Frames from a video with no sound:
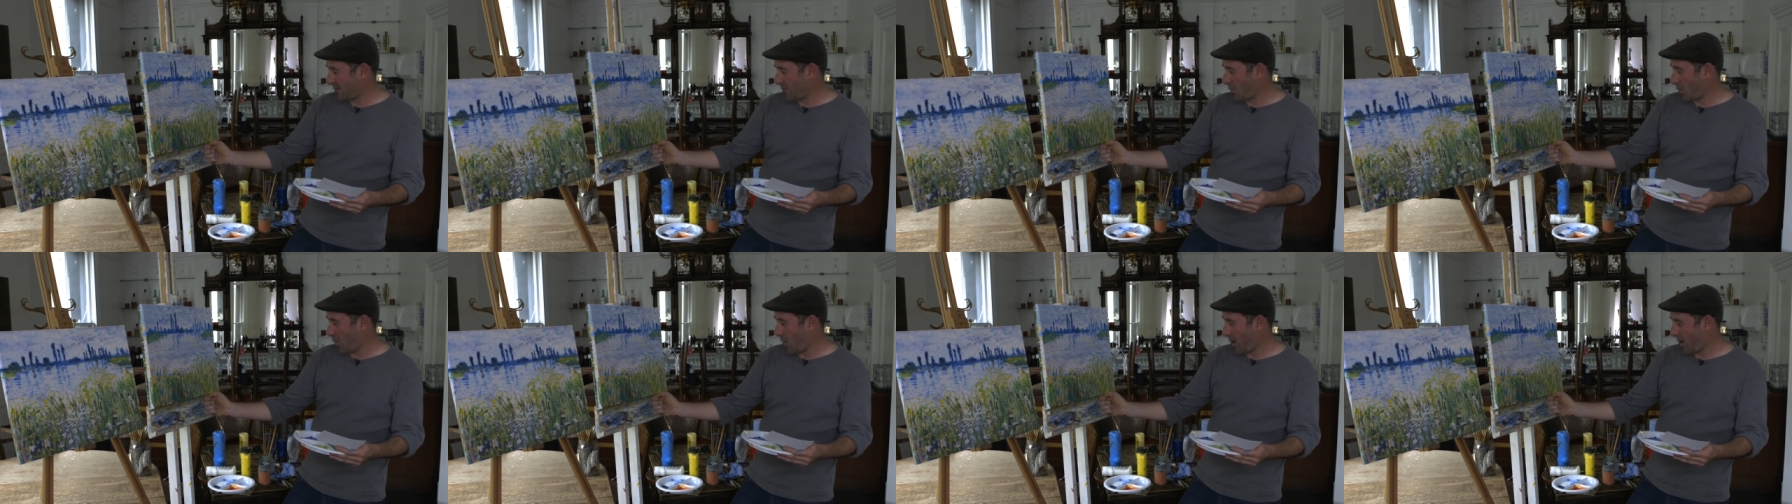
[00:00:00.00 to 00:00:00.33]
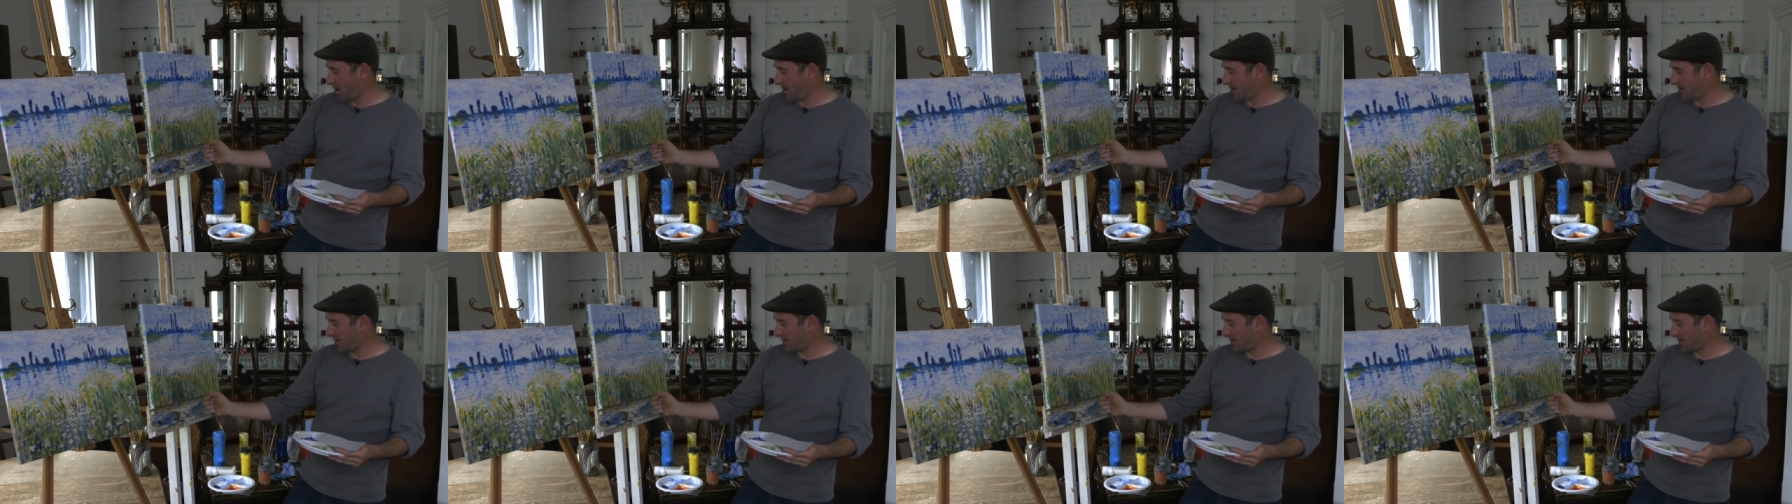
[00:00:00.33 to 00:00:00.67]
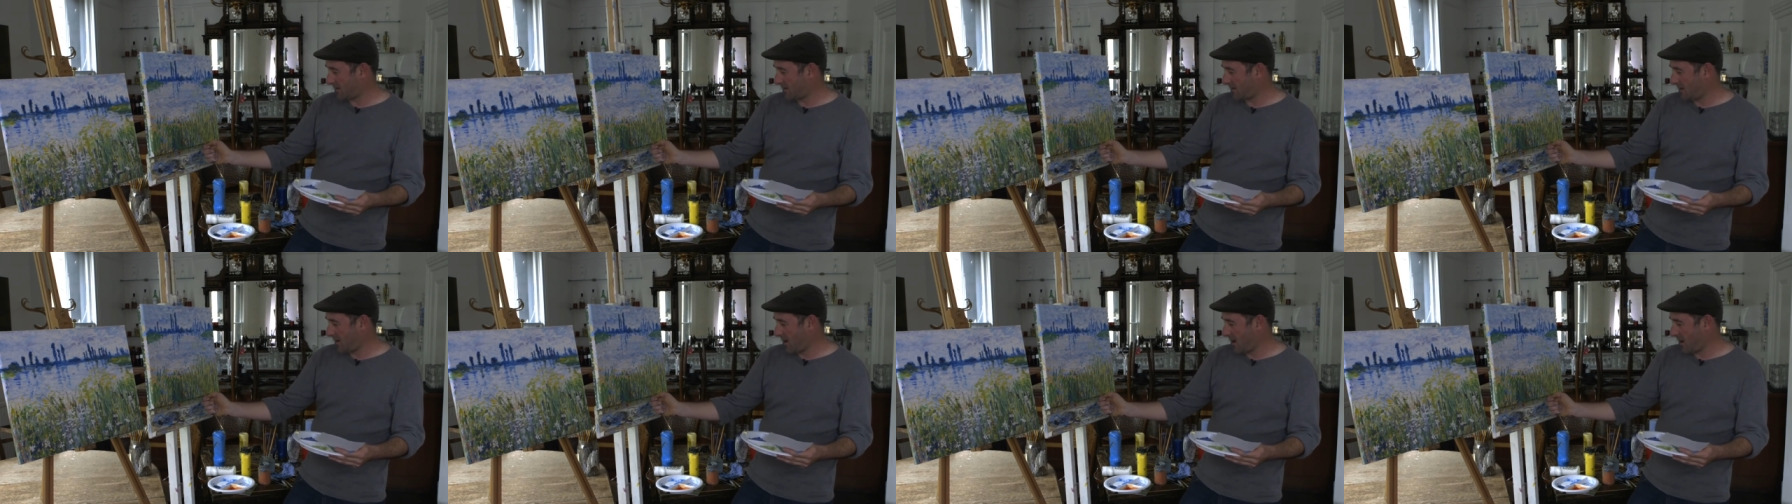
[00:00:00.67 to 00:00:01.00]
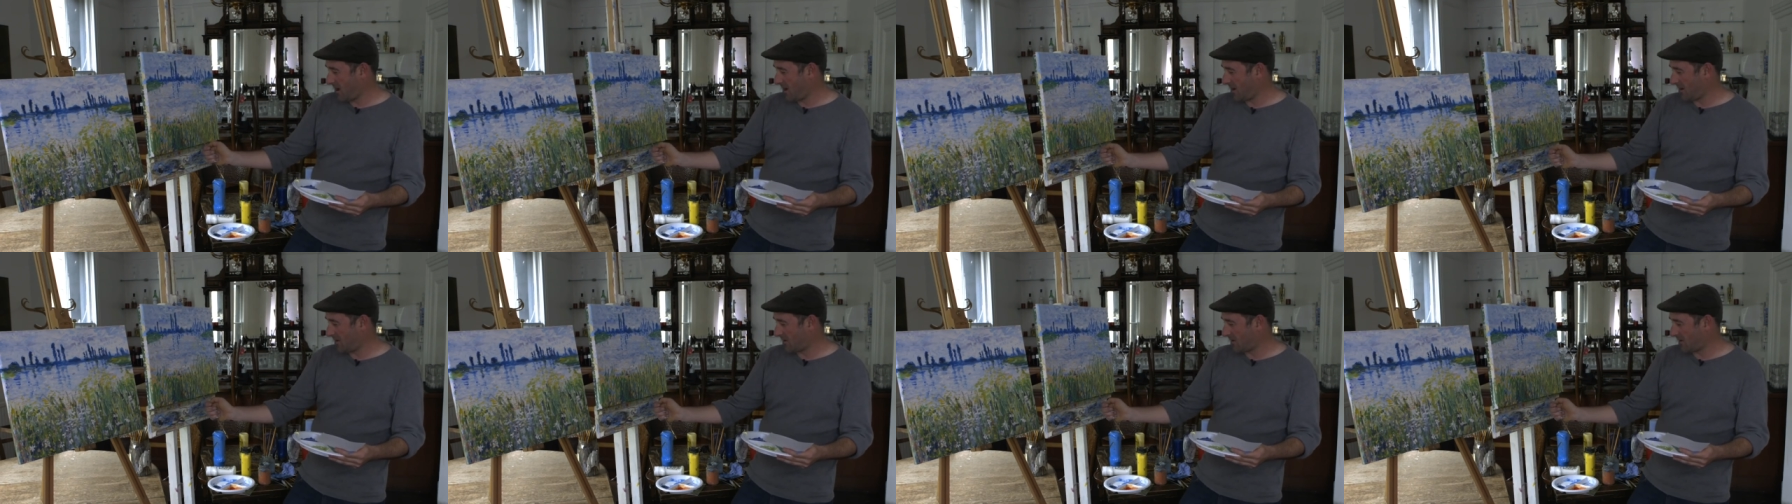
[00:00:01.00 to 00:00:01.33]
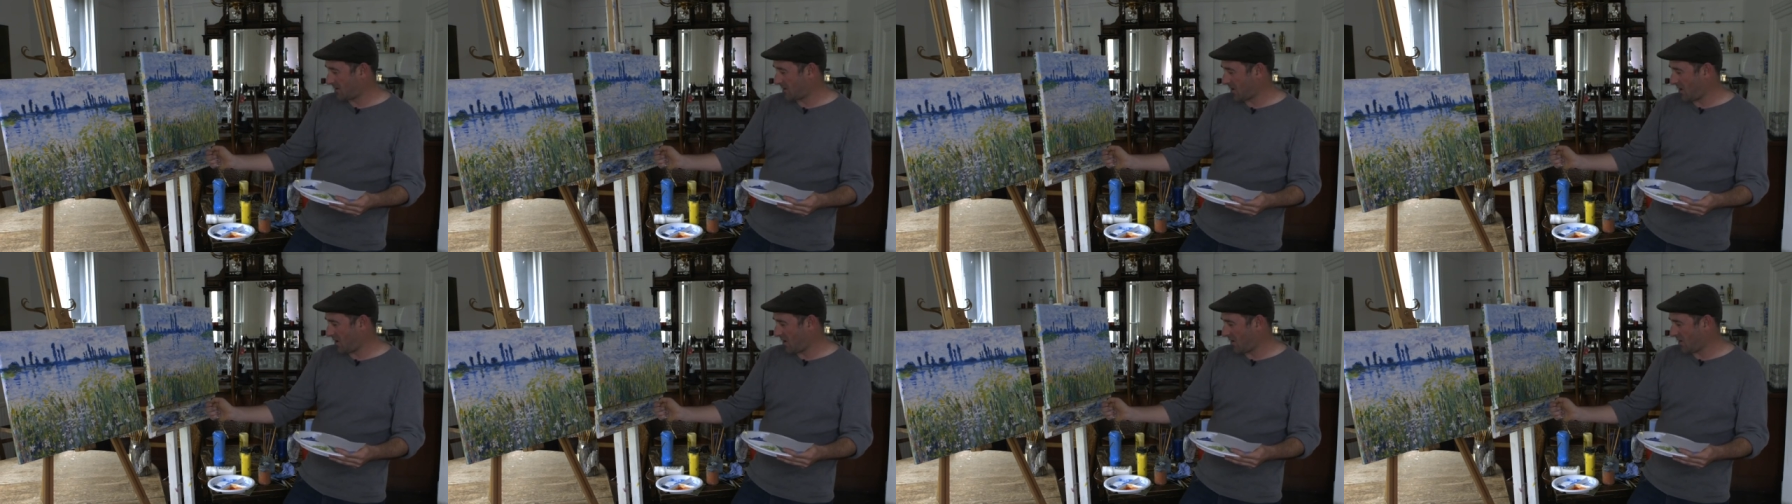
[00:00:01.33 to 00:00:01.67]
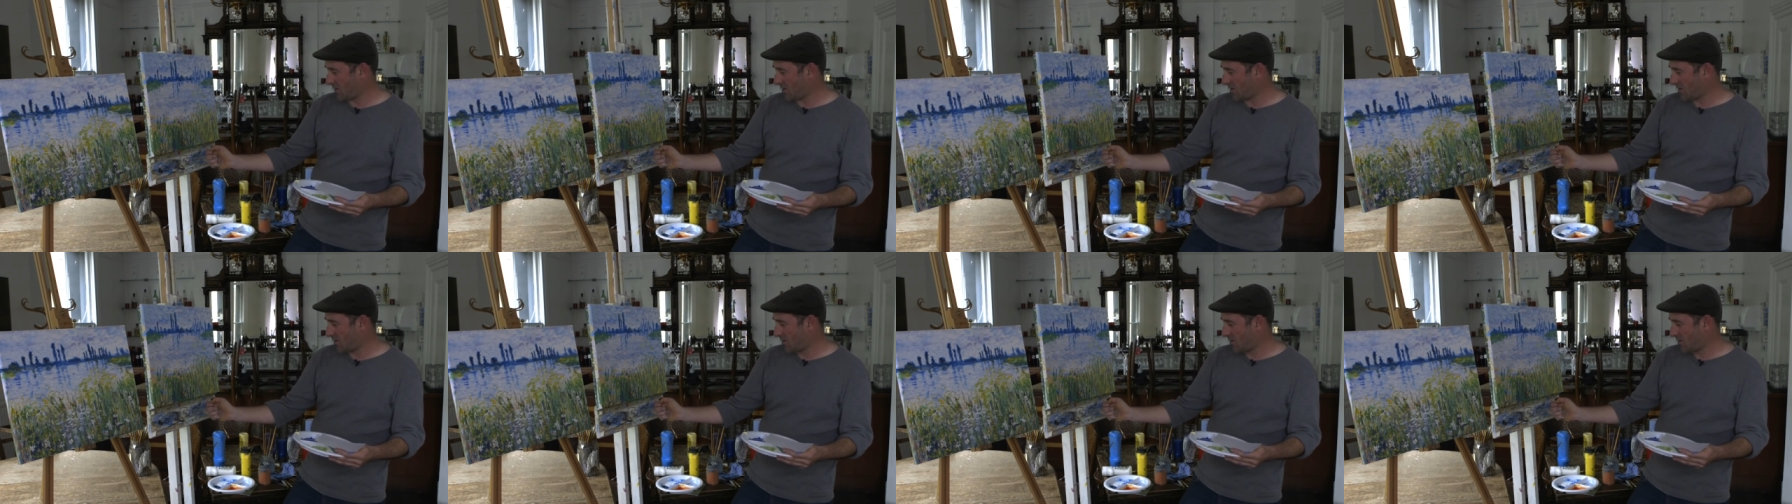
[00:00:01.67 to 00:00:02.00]
white, light,
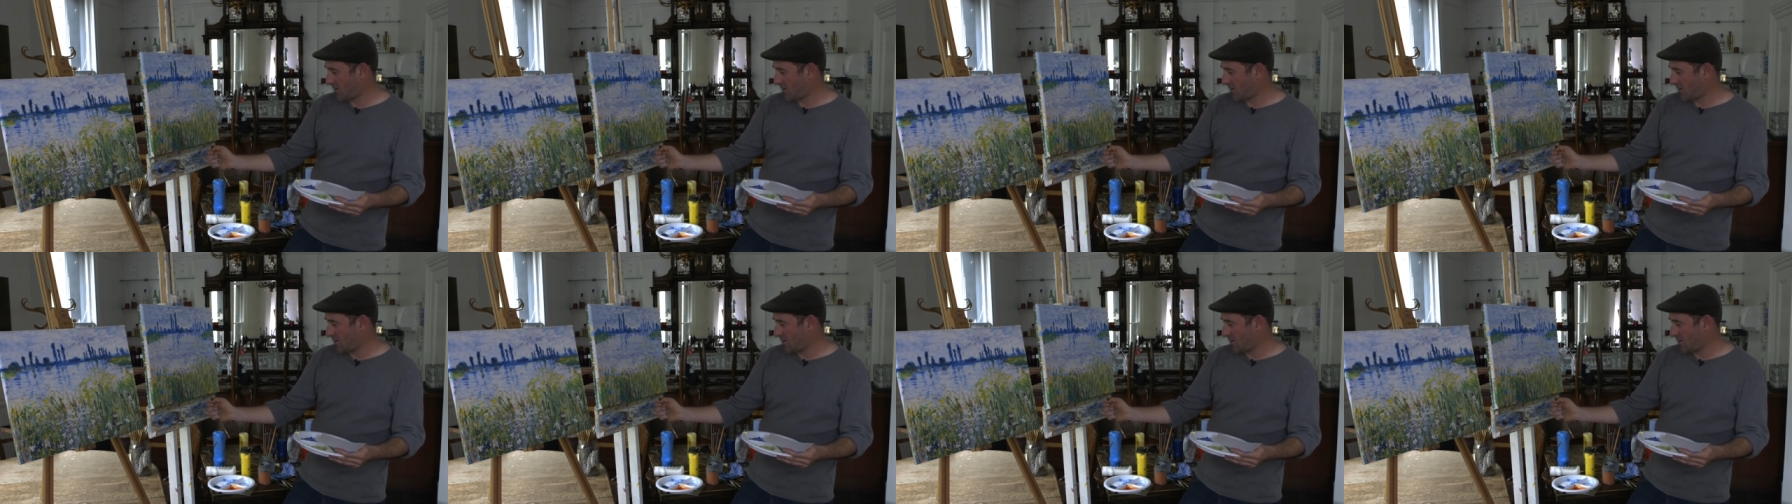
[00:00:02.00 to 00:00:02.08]
dark,